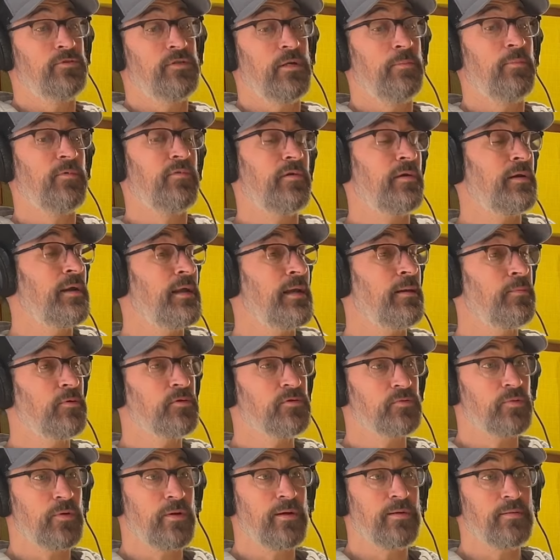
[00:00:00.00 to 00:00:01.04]
Some of our
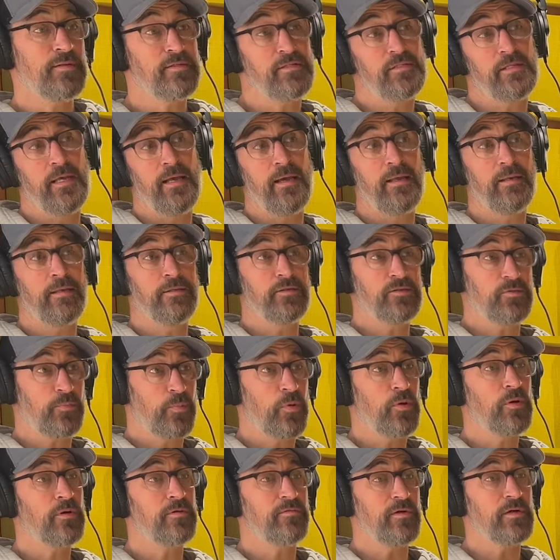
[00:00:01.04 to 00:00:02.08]
neighbors were on the stand in
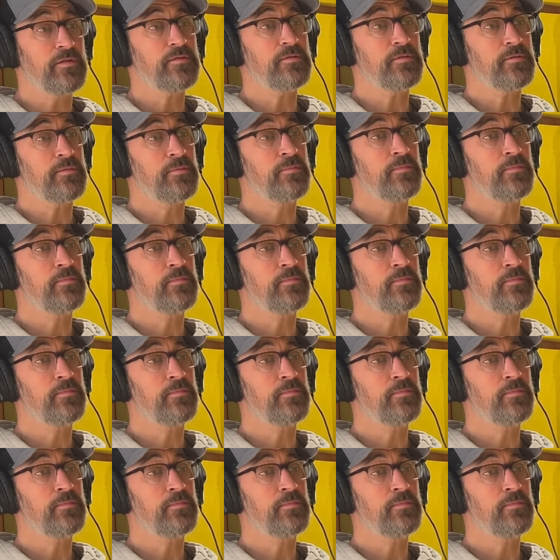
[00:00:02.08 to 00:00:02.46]
support of us,